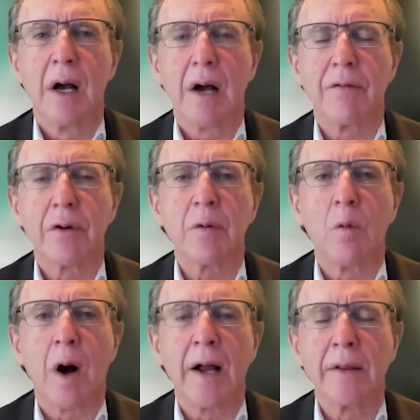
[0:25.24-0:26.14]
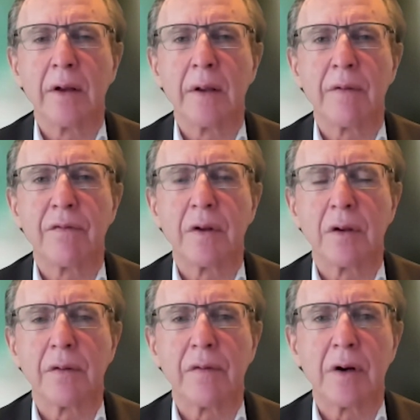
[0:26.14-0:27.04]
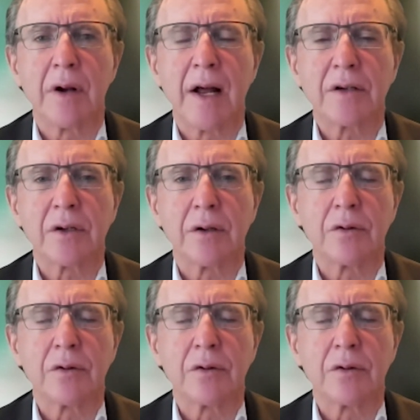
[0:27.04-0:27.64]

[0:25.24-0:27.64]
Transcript: I've written widely in the field of international